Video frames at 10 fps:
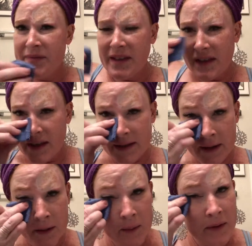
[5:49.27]
It's not
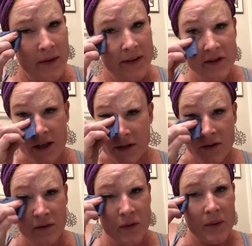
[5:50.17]
terrible. They've changed
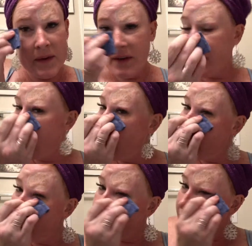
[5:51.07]
their formula
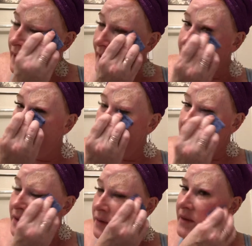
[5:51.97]
somewhat since the last time,
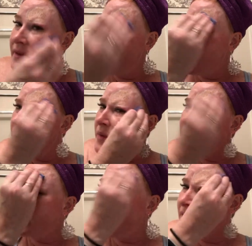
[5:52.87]
so it's a little bit more
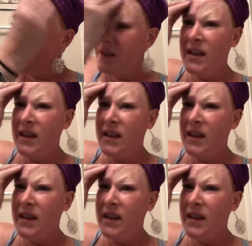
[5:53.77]
gentle.